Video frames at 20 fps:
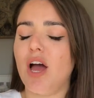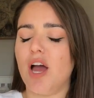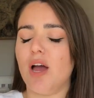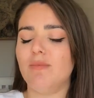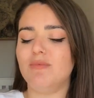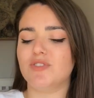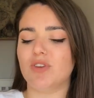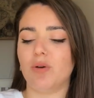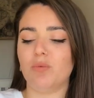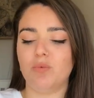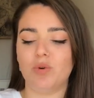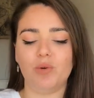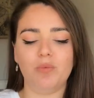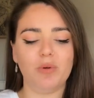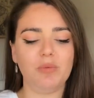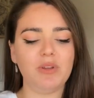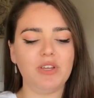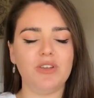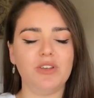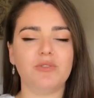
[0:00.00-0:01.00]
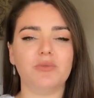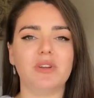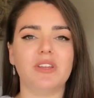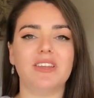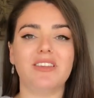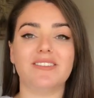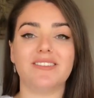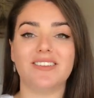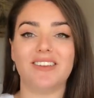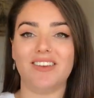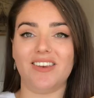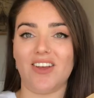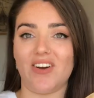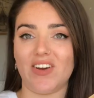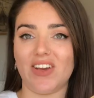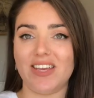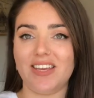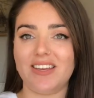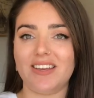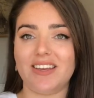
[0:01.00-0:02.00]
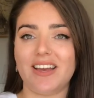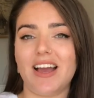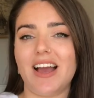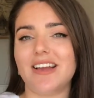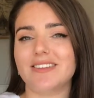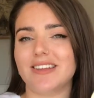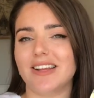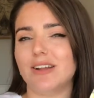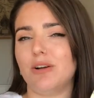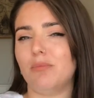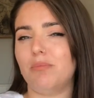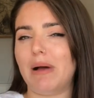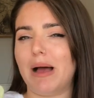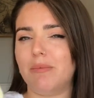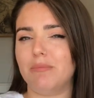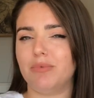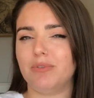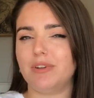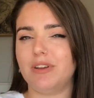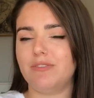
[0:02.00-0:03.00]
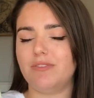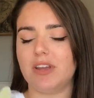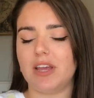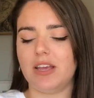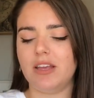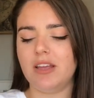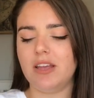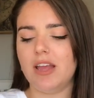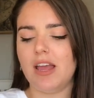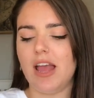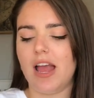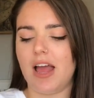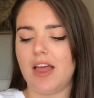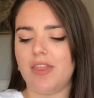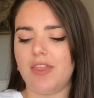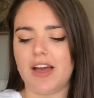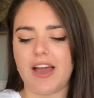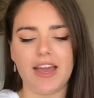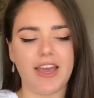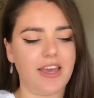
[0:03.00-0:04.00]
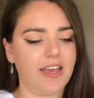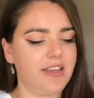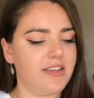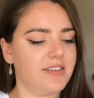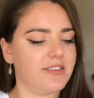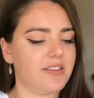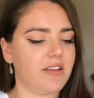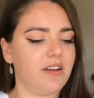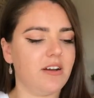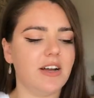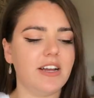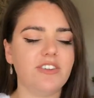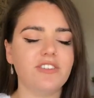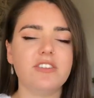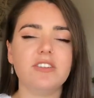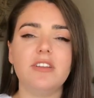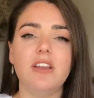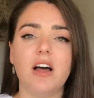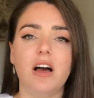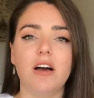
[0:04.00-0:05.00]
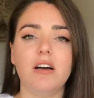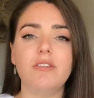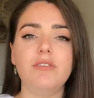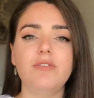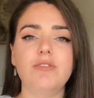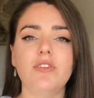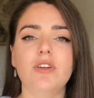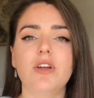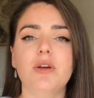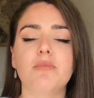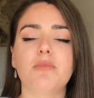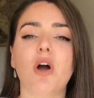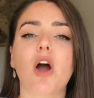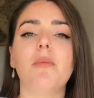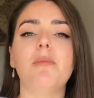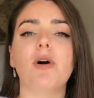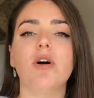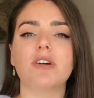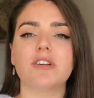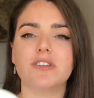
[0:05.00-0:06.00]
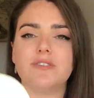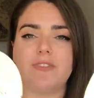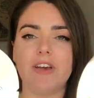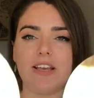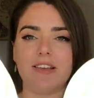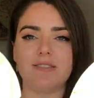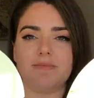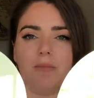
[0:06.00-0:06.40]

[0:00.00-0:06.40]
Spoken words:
So I will probably use one of these tonight as, like, a little pamper evening. And that is, I just love Primark's face